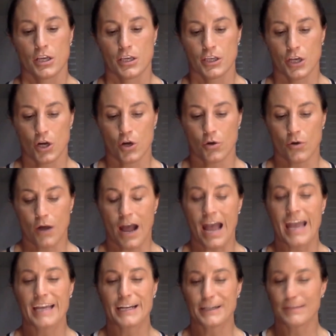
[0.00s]
you know
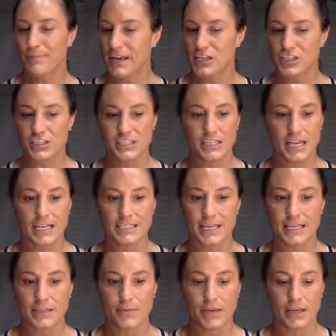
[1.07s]
i had a patient today
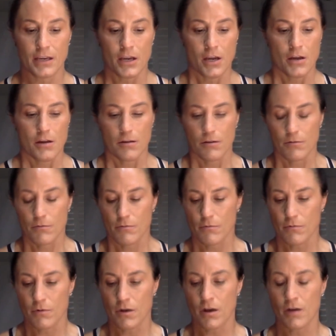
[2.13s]
say to me
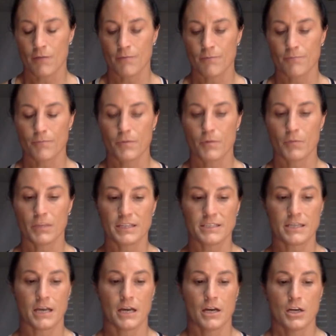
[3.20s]
um,
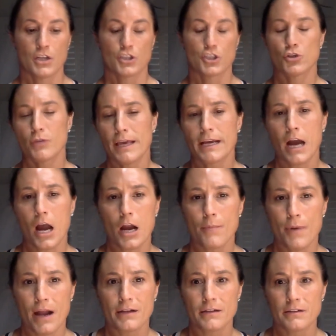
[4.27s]
melissa do you like
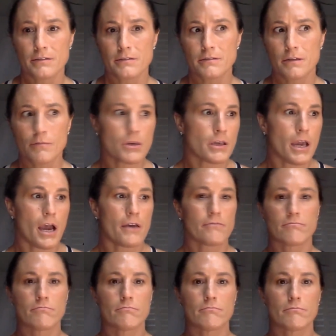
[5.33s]
chiropractors i'm like yeah
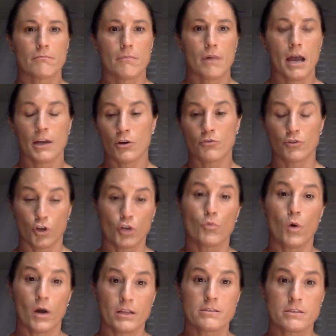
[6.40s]
i go
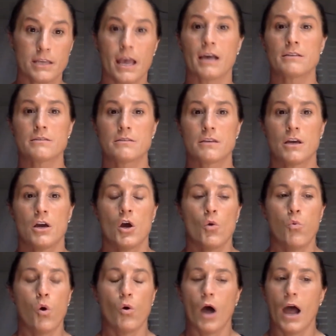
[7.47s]
good ones yes
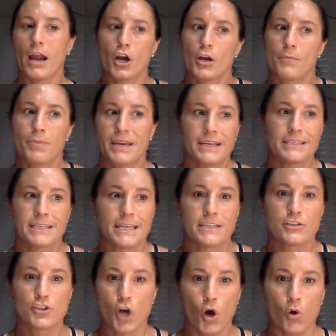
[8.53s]
well, I heard
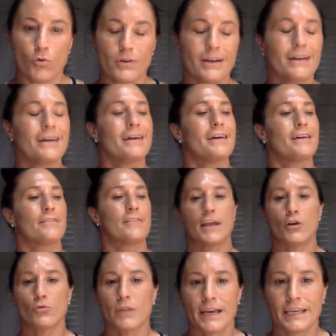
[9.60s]
PTs don't.
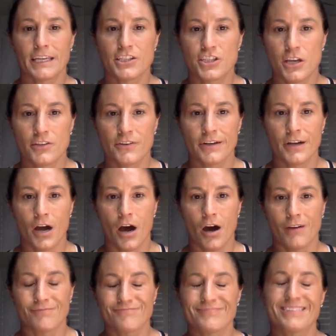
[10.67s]
They don't like each other at
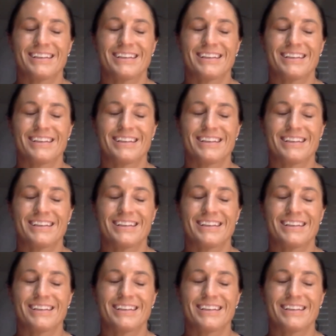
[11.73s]
all.